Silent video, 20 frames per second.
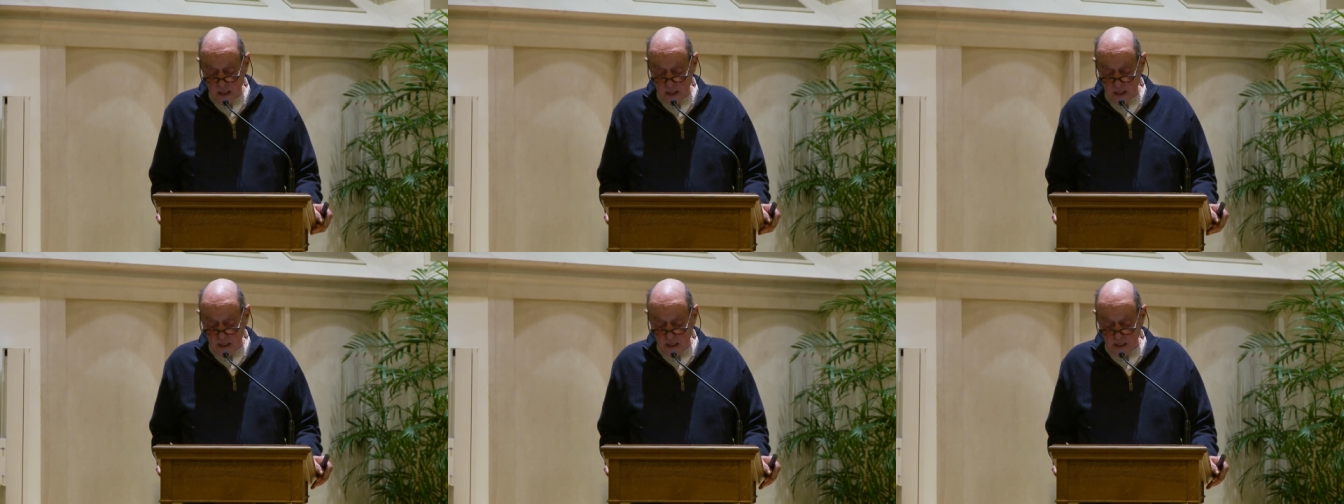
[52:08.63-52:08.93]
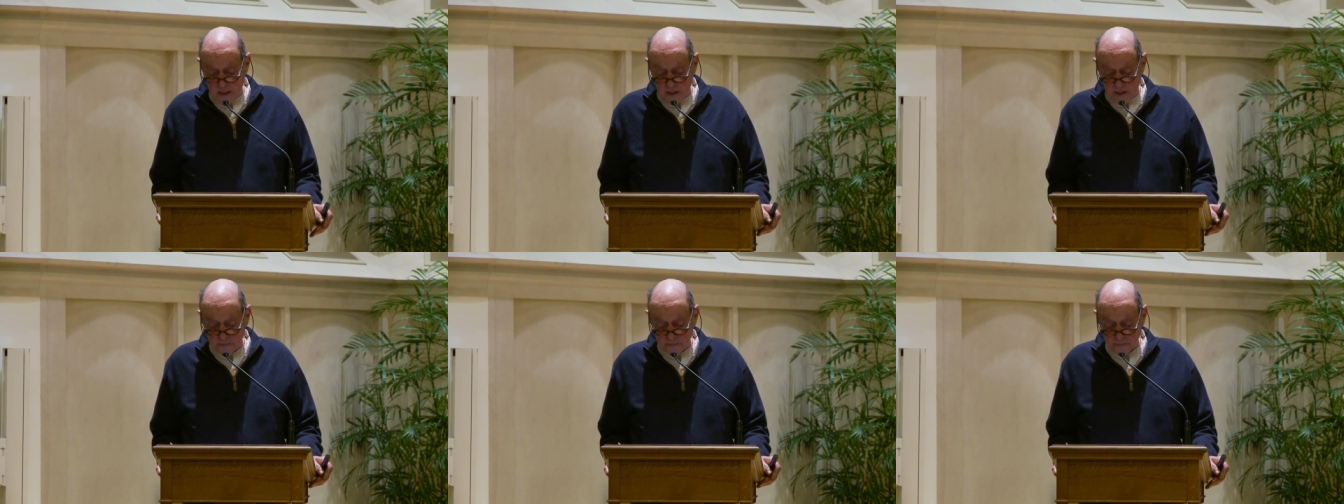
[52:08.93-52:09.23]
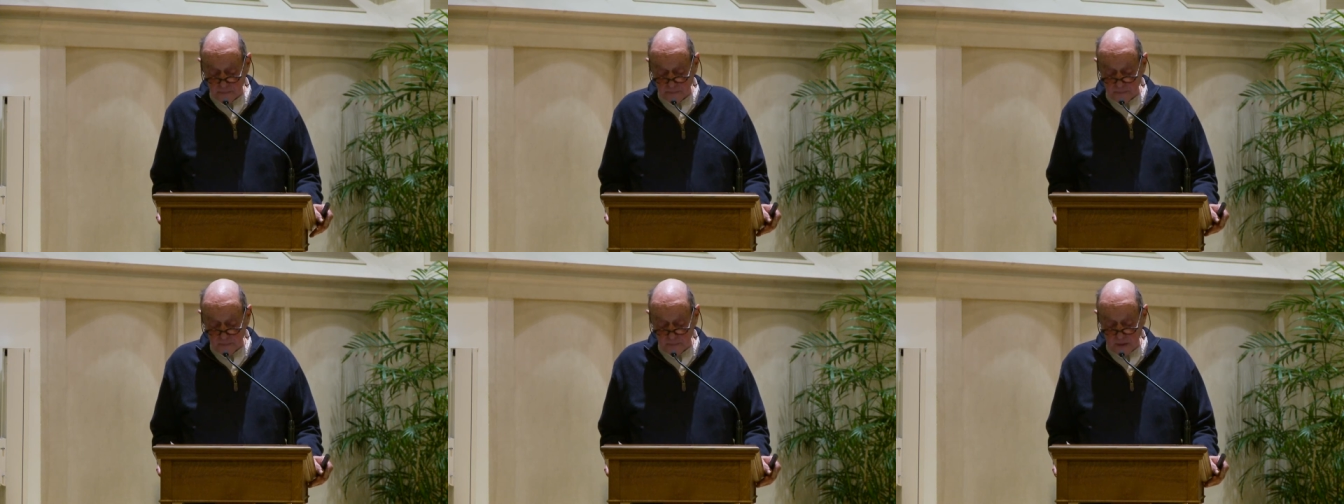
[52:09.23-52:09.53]
Um,
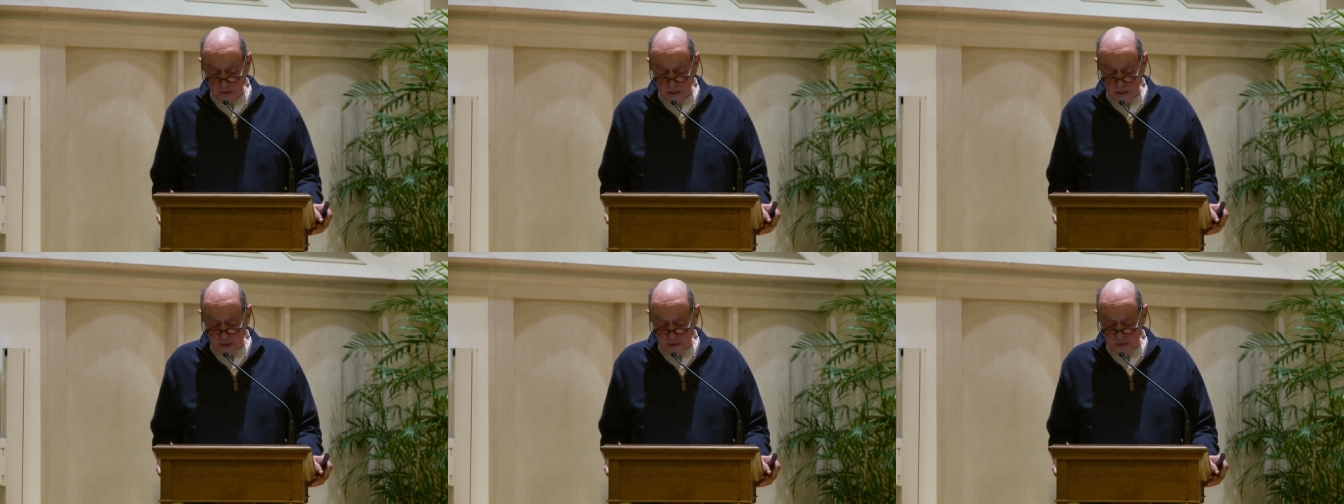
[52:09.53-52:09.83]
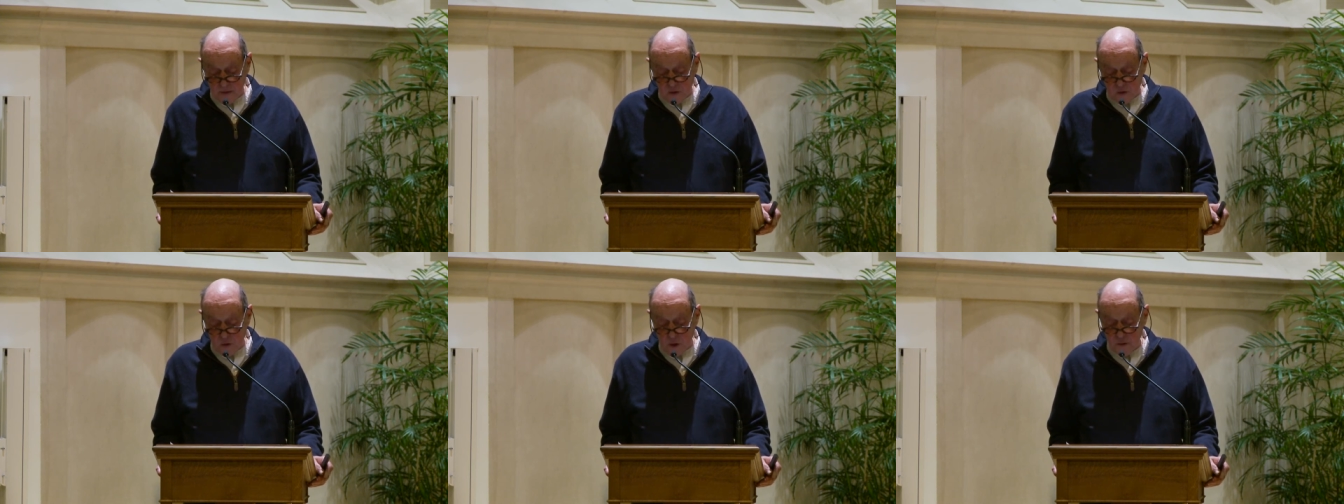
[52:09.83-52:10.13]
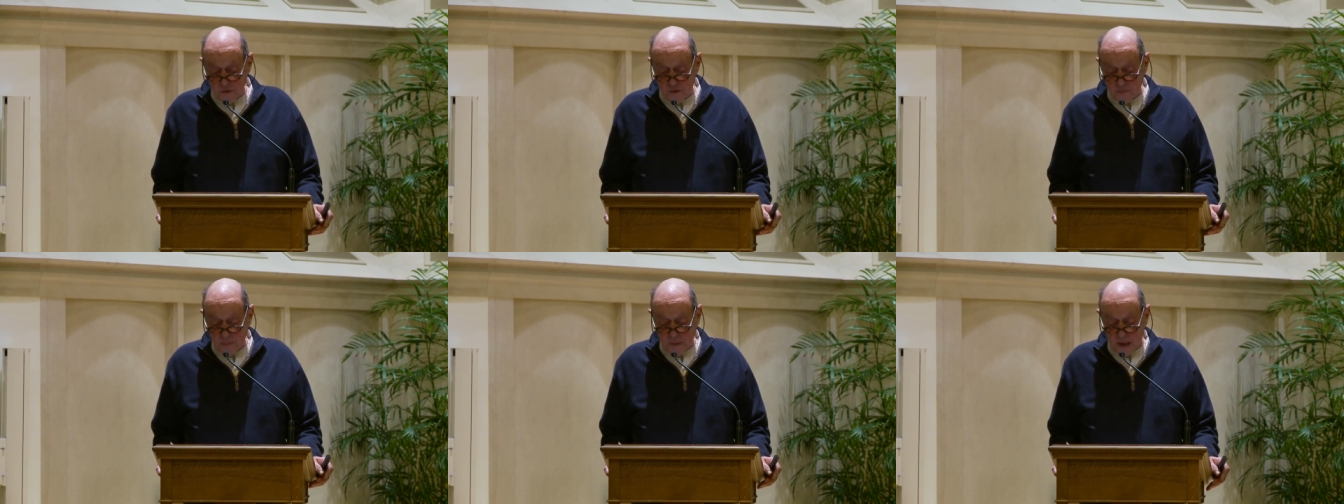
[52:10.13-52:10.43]
the
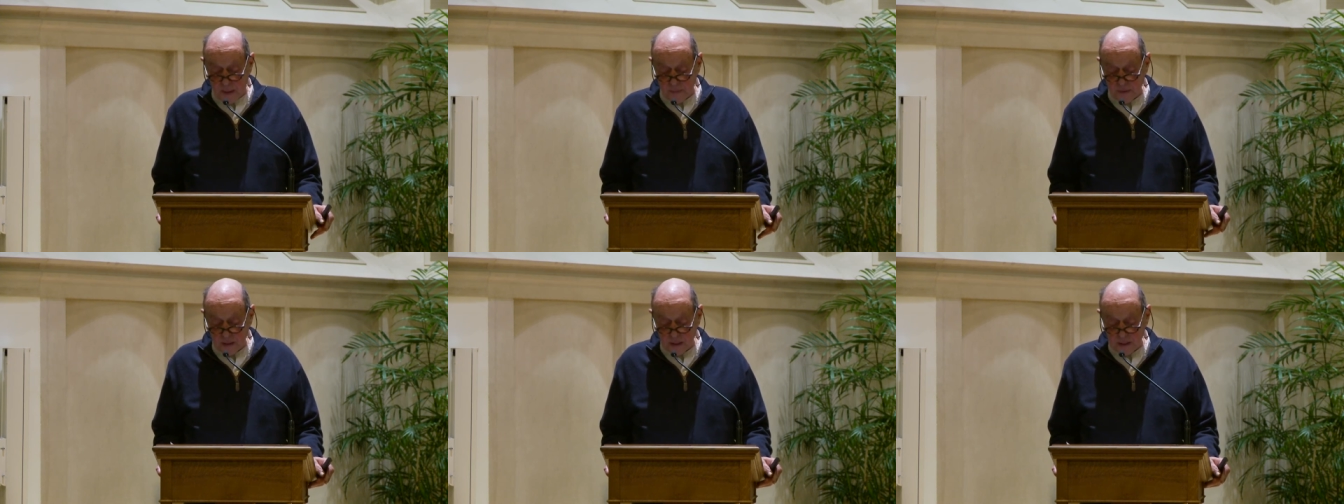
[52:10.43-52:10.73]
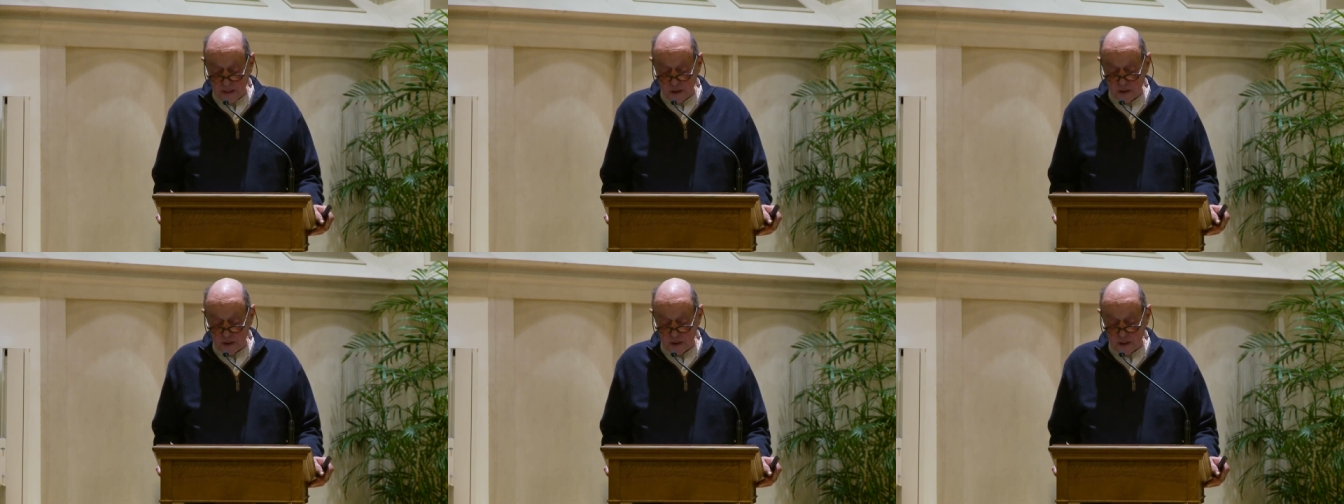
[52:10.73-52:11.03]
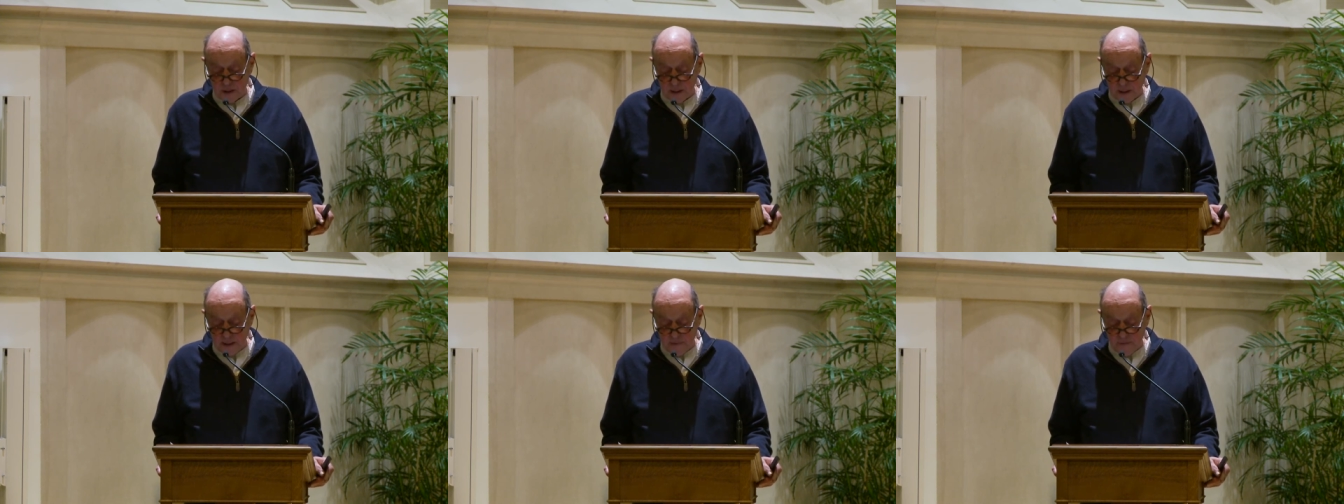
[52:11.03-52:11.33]
growth of population
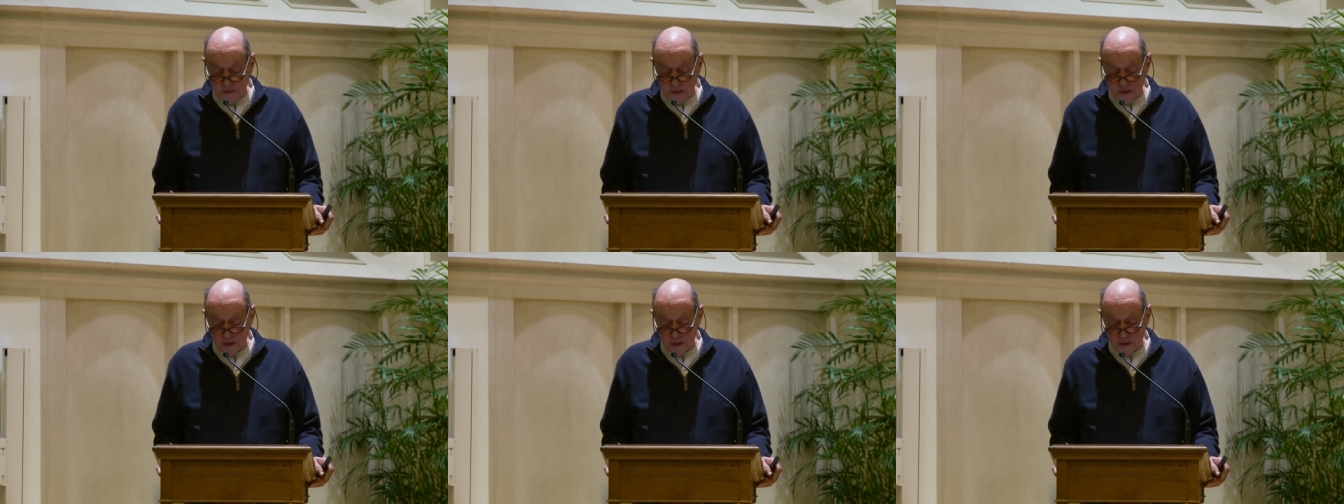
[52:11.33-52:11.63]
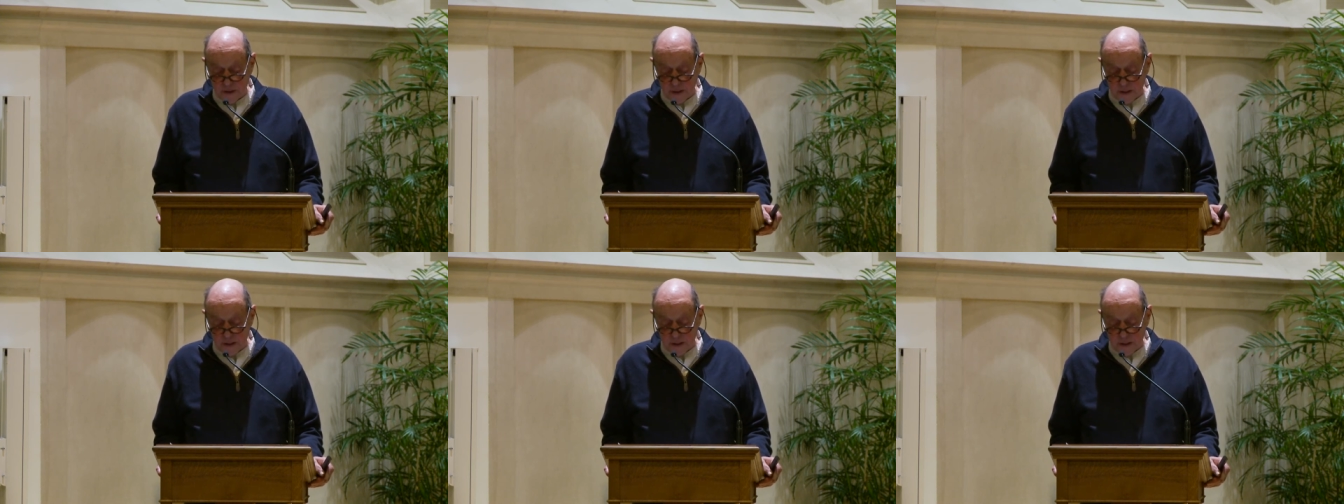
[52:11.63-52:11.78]
and levees,